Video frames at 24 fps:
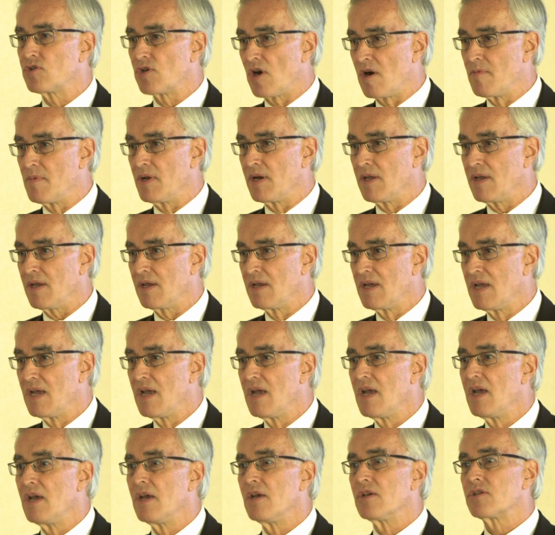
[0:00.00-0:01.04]
Germany.
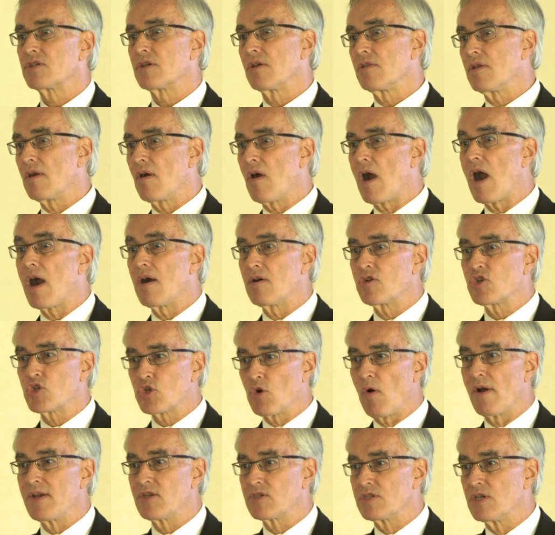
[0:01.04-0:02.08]
So there are
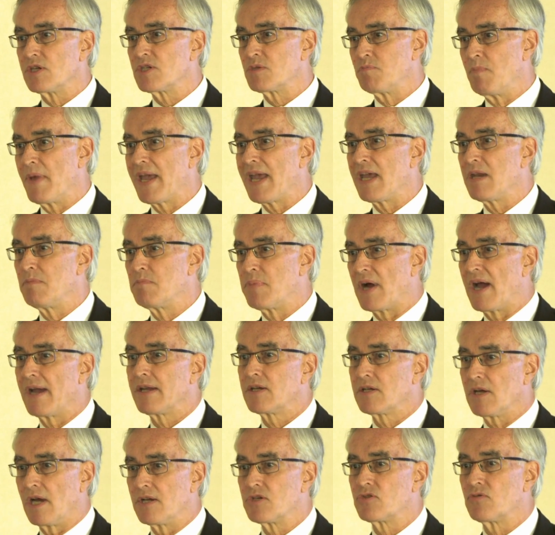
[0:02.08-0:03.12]
choices made by
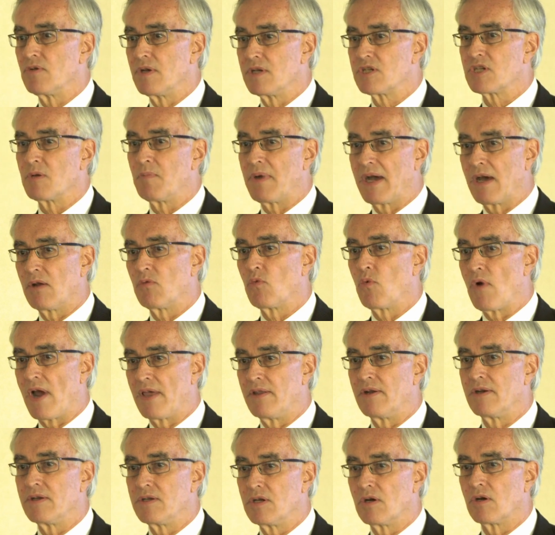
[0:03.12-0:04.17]
countries about
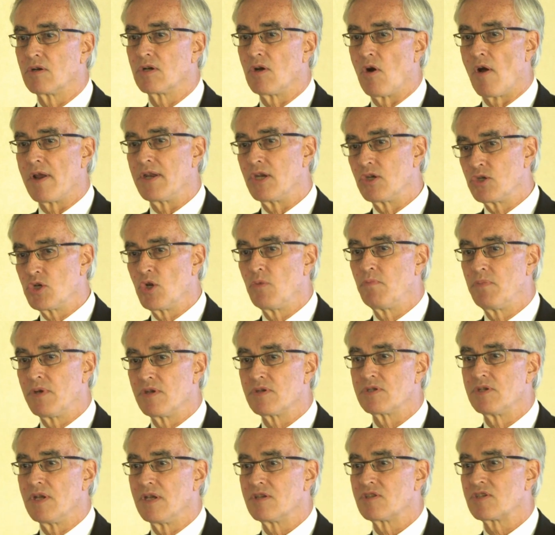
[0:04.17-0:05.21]
whether you're going to do
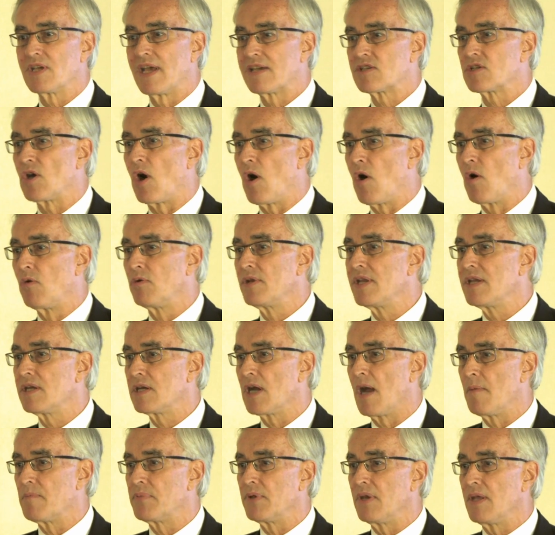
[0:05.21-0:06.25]
business as a holding
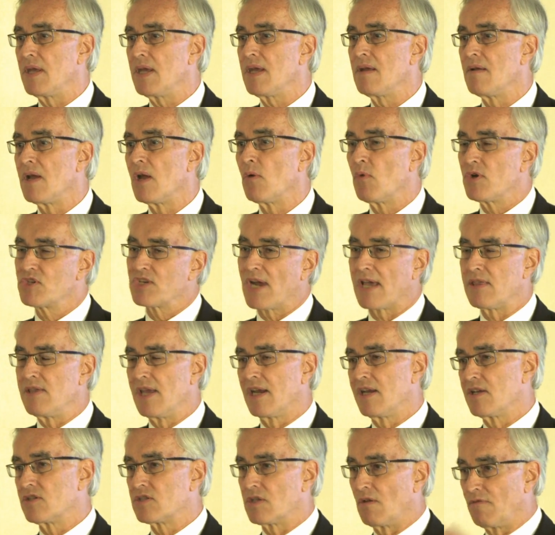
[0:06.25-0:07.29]
company, which I
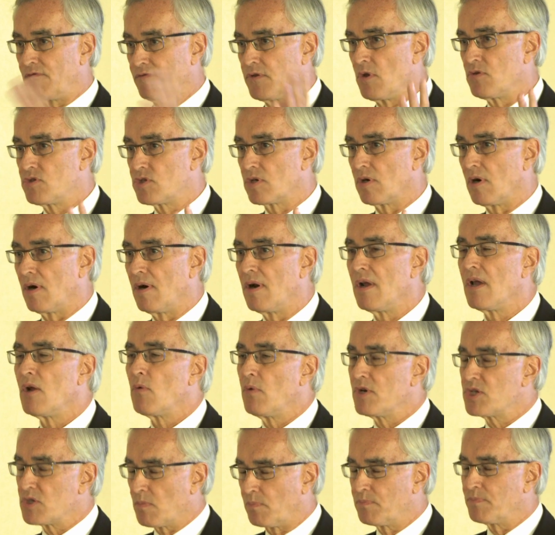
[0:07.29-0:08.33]
think is the future,
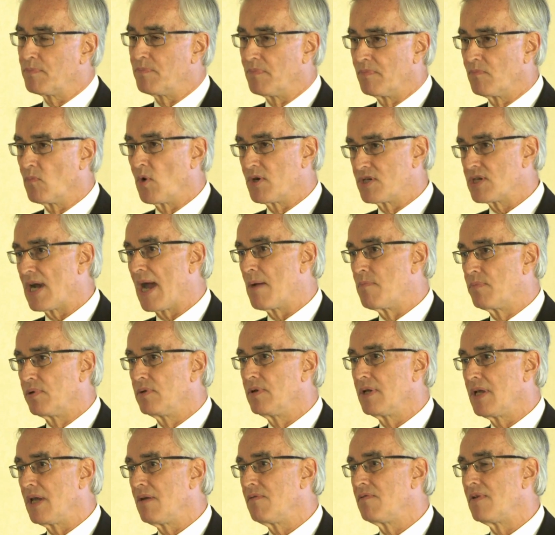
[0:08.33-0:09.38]
which I
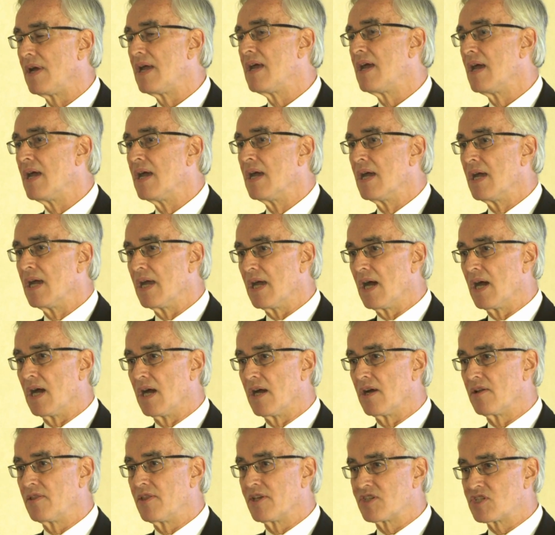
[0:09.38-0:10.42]
believe
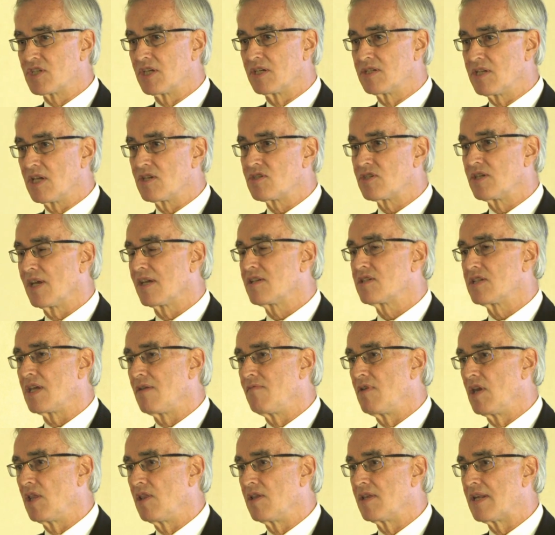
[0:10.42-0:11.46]
the statistics
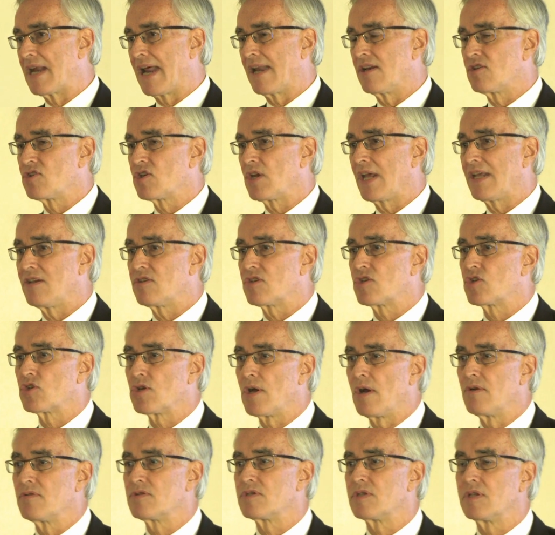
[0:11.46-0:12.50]
even in the United States
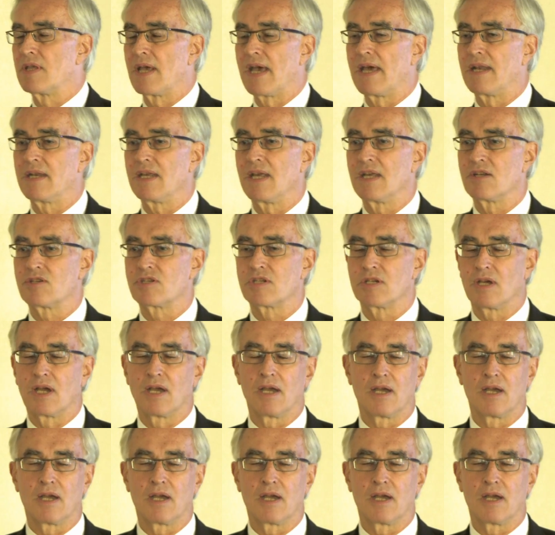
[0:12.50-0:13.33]
shows that it's